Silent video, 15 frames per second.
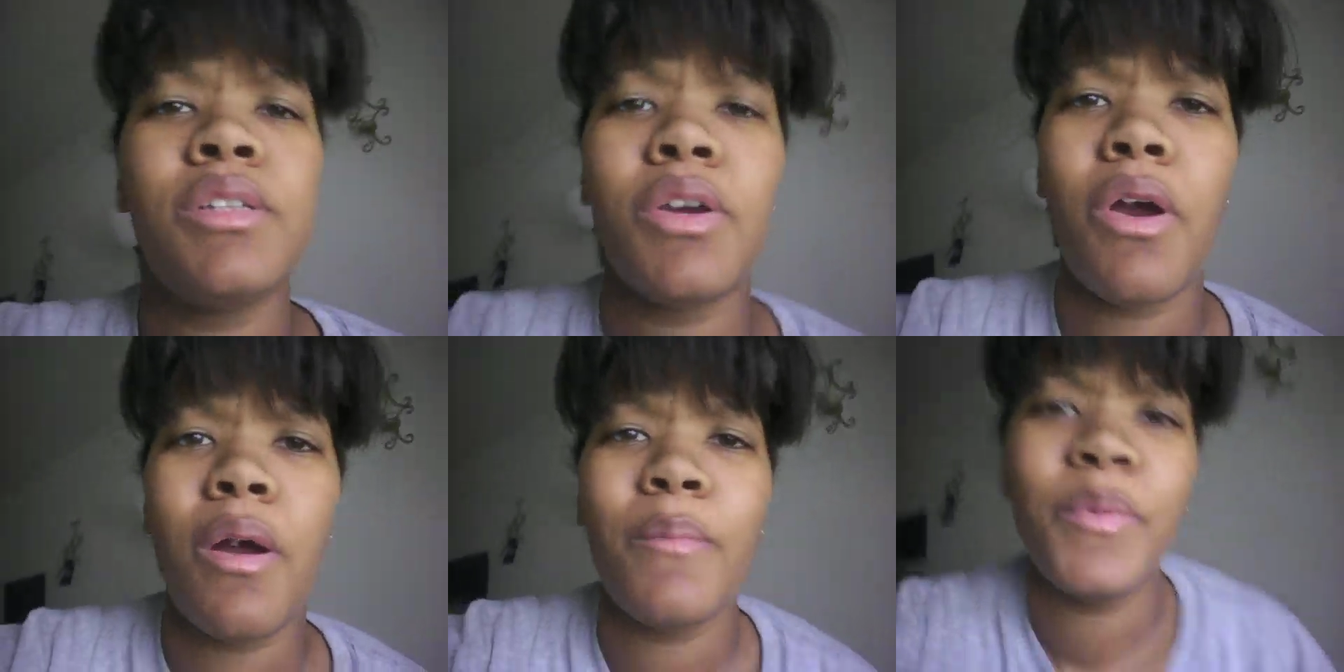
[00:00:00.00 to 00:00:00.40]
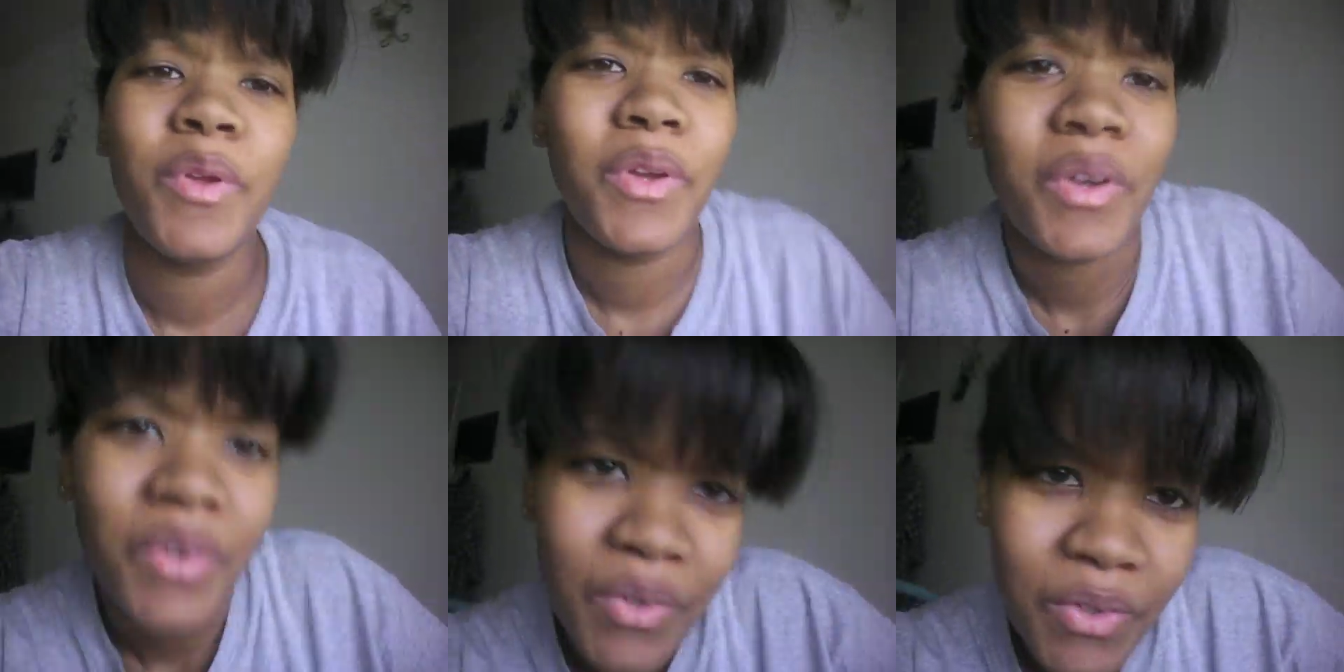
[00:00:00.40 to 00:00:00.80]
taught
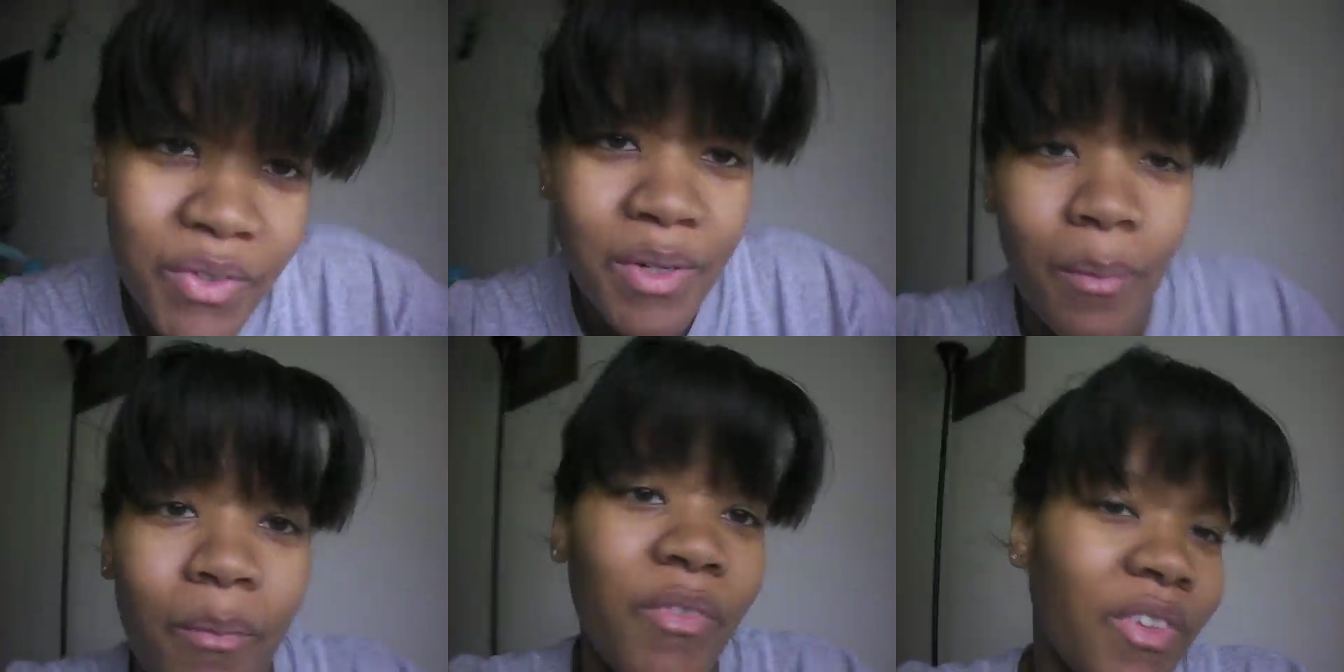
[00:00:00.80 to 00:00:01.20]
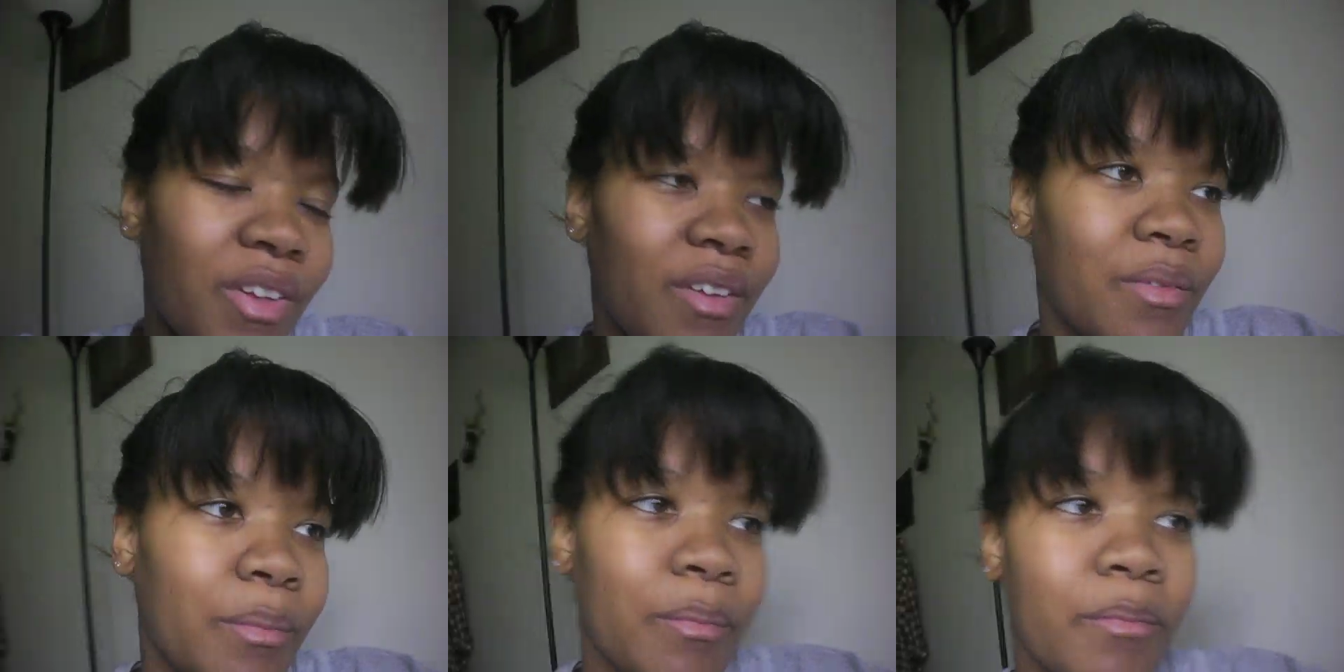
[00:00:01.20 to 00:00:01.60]
me it or
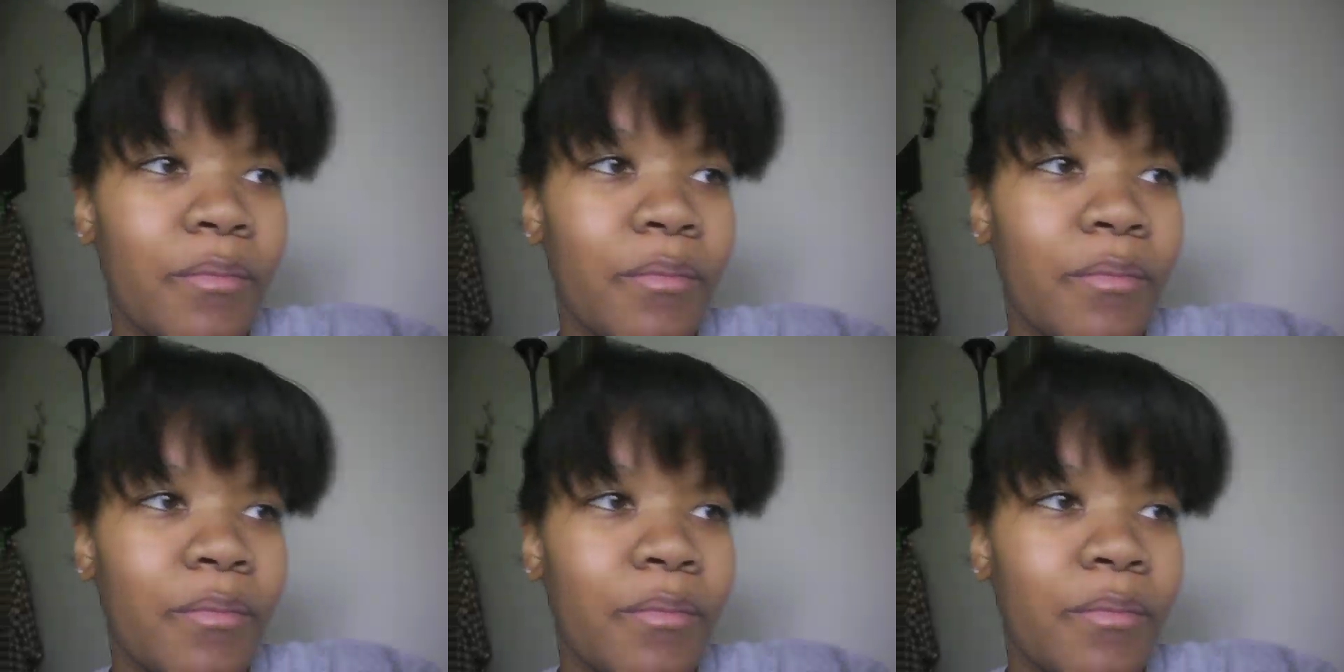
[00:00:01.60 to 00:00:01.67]
something.